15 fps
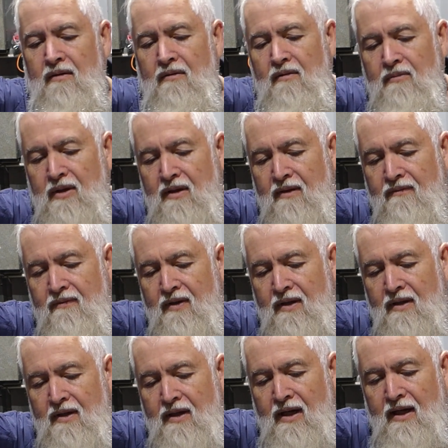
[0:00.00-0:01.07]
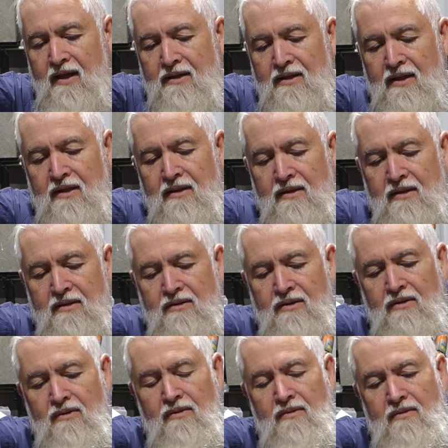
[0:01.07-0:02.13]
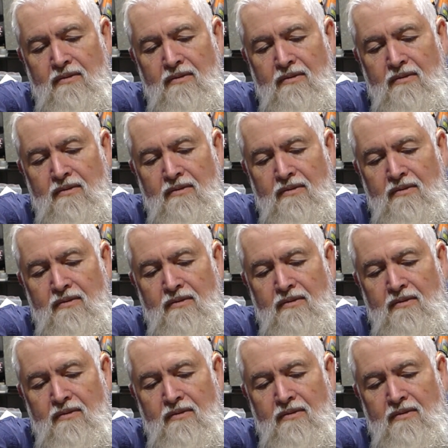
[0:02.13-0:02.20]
We bring the feeler gauge in until